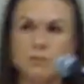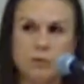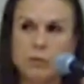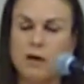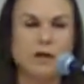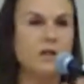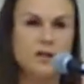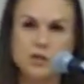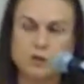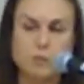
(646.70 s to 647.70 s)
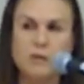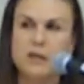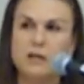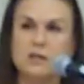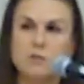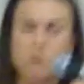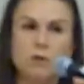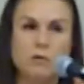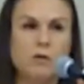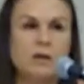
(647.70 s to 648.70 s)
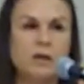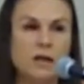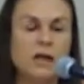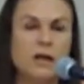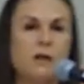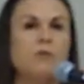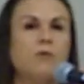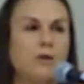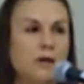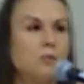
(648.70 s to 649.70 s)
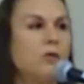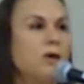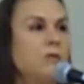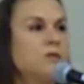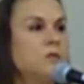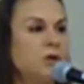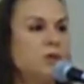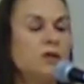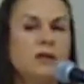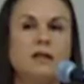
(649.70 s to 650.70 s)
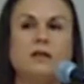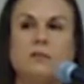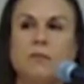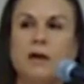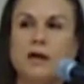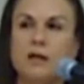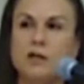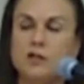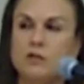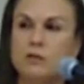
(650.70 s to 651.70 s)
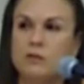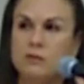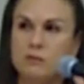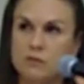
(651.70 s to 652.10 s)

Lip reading: we're biological beings, but when we look at and frame problems purely in this biological,